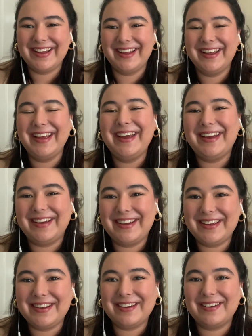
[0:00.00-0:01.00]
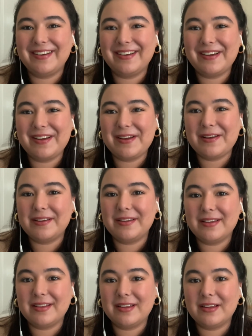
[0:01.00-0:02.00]

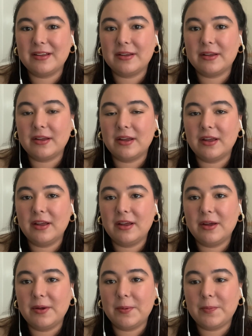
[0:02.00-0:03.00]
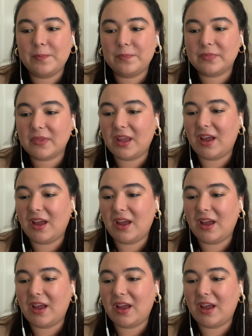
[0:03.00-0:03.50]
This person isn't speaking.